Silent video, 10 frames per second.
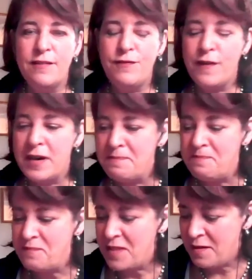
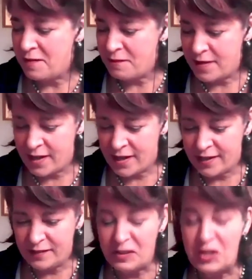of
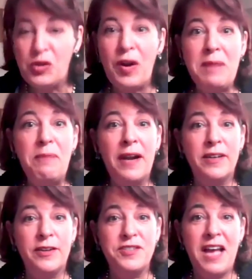great
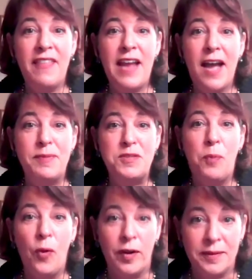partners on the IBIS
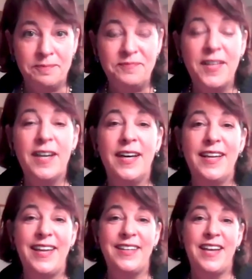board,
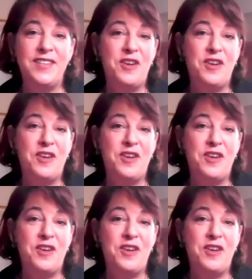and I